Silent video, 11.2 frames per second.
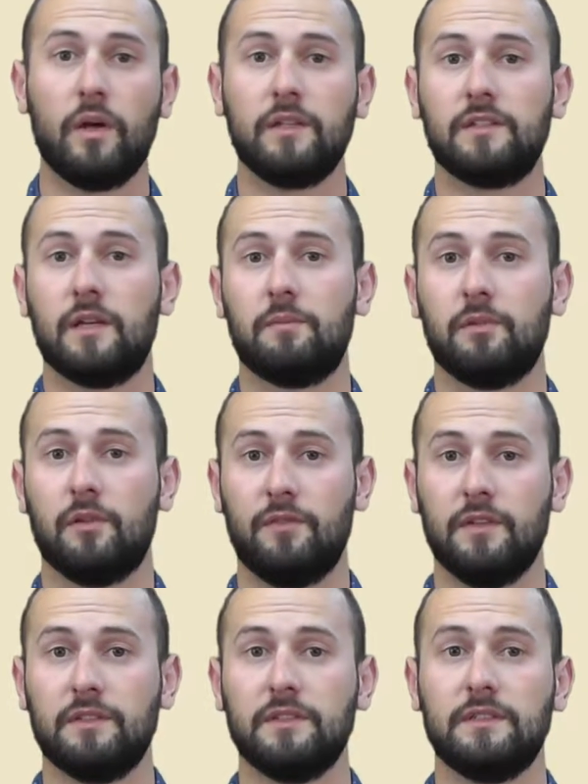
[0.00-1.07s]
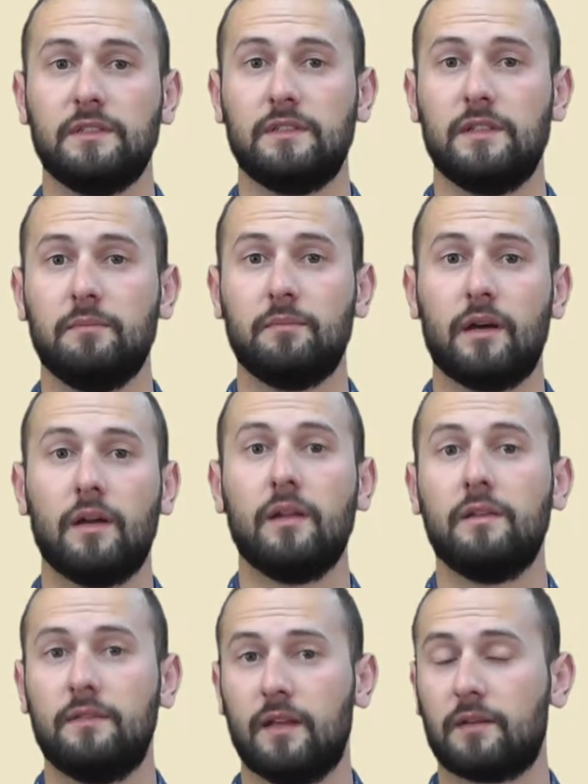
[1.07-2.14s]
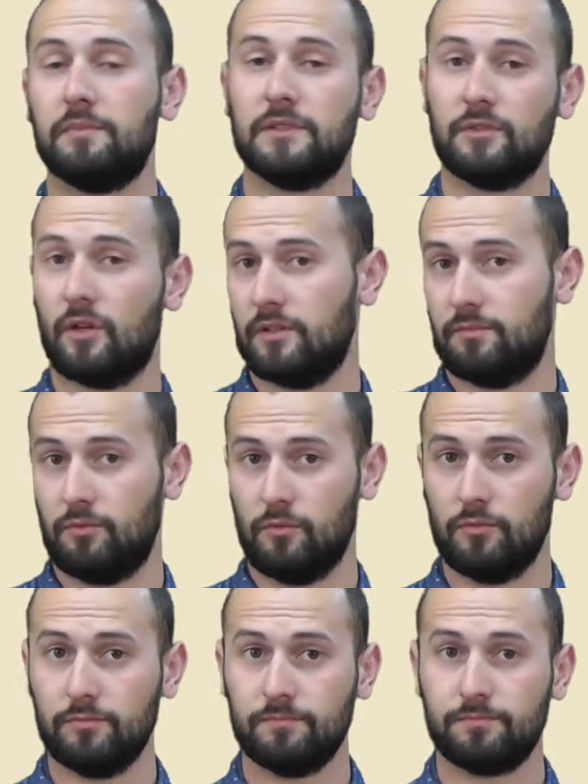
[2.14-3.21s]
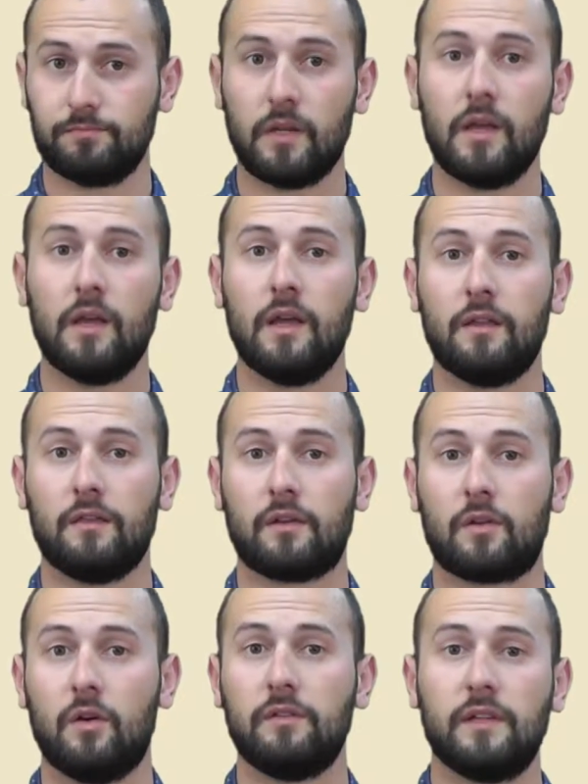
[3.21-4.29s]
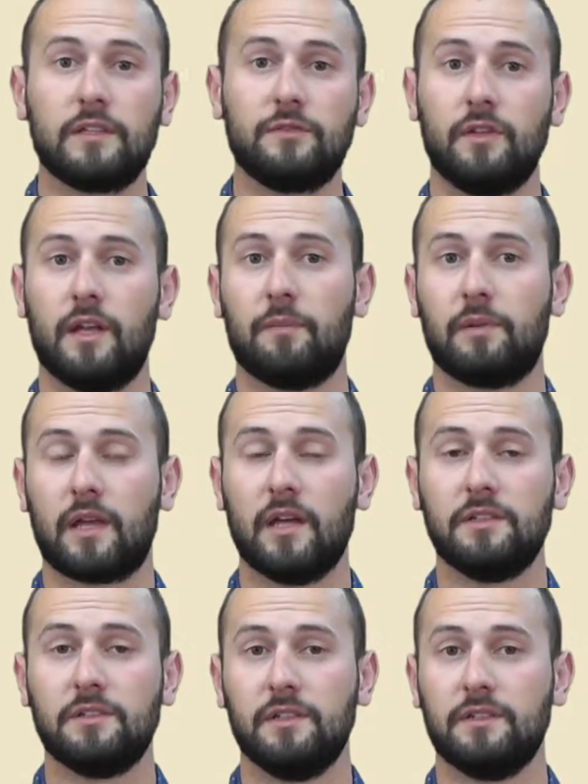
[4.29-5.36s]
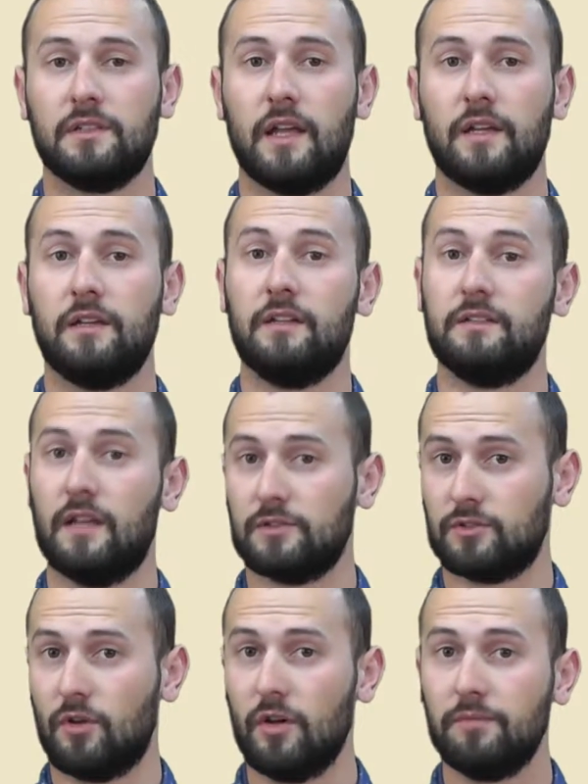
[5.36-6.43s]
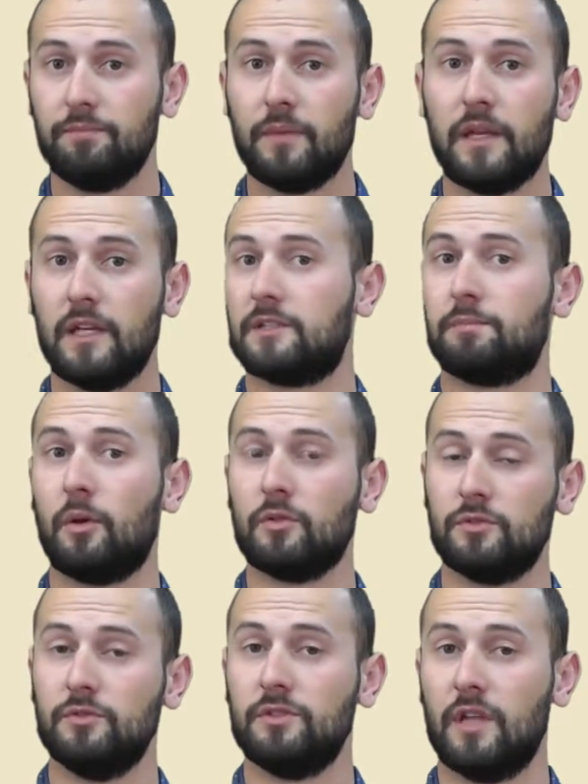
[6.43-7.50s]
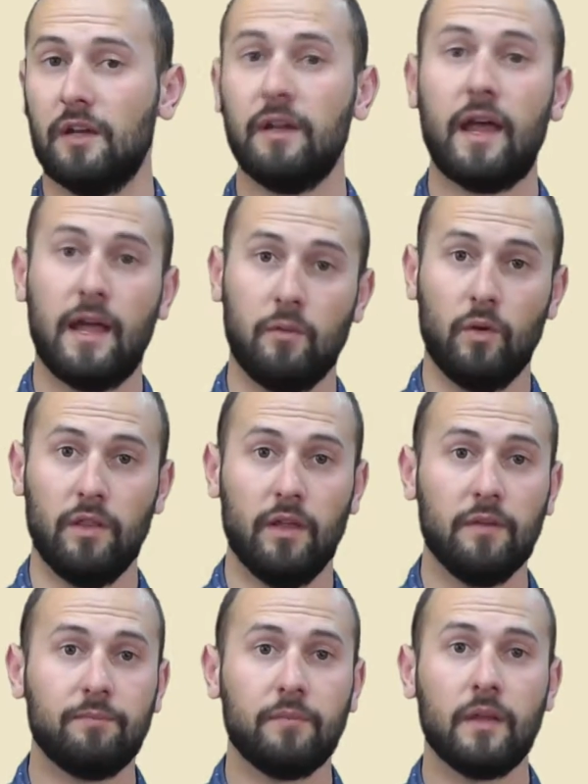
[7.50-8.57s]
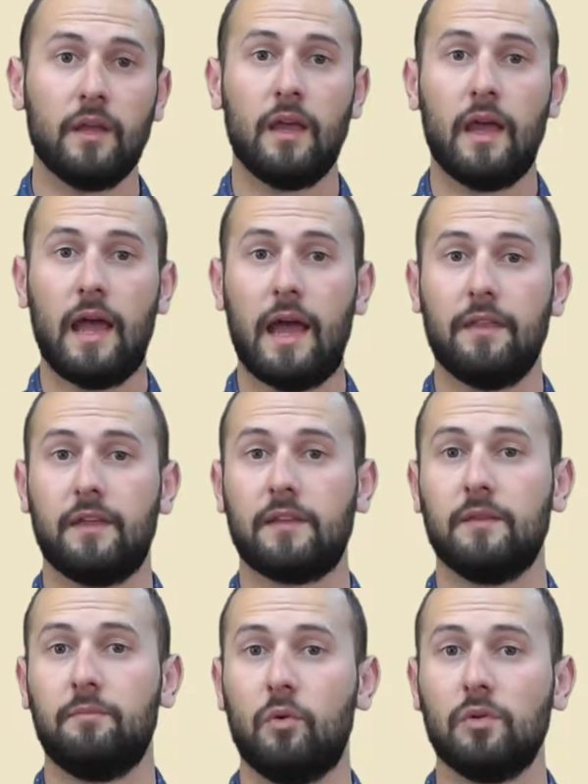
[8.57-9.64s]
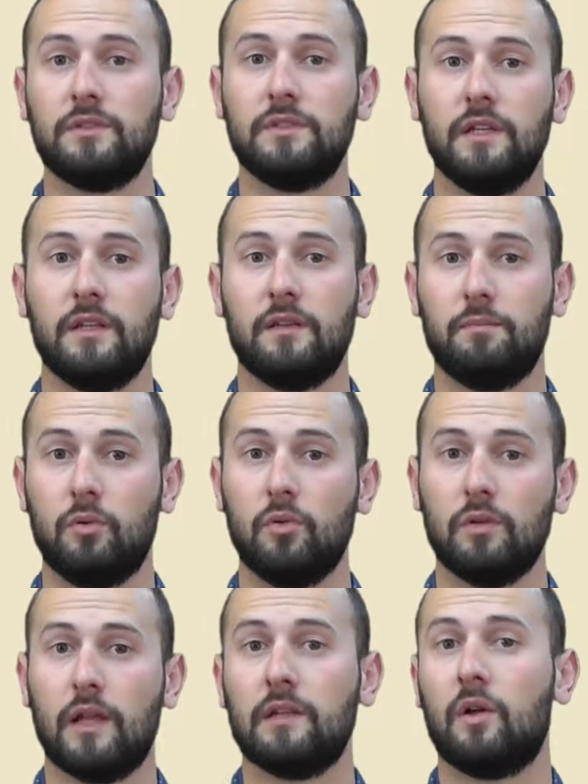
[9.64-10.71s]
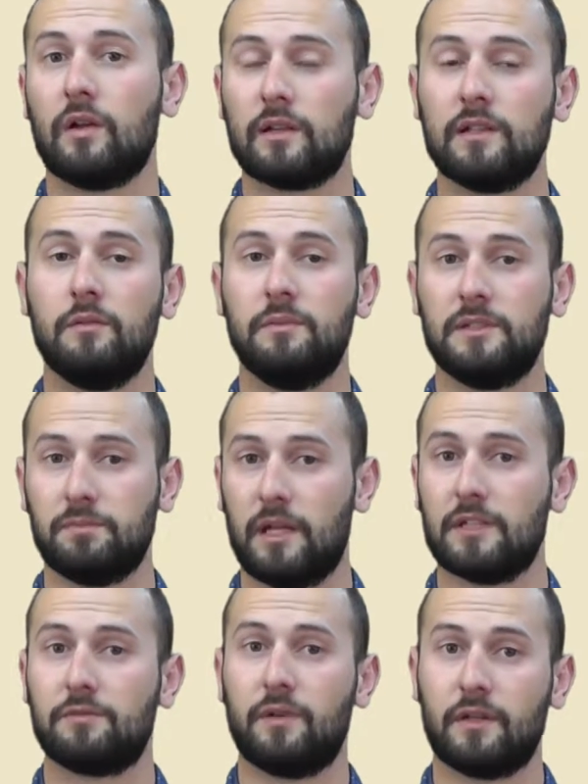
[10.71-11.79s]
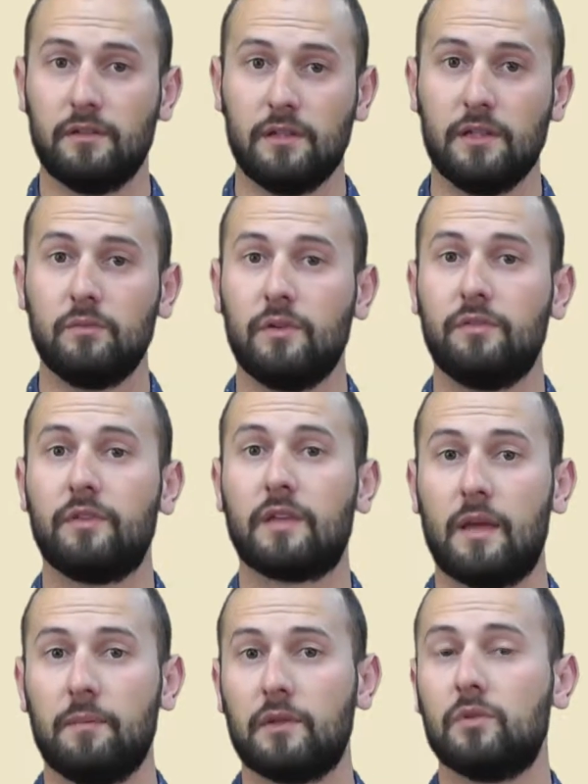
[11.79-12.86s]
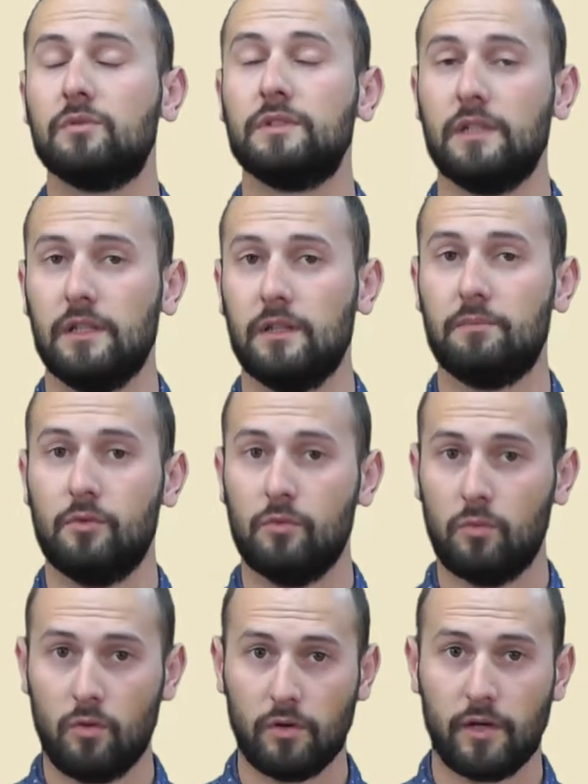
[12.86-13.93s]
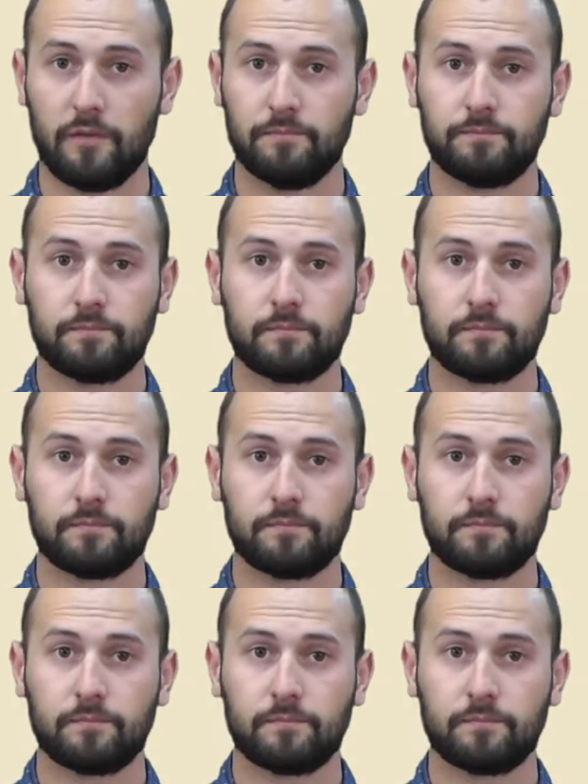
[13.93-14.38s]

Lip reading: One example of this is a timber deck beside a pool. The context for the application is that it is outside, exposed to sun and weather, and that the boards near the pool are likely to be splashed regularly with the chemicals in the pool water.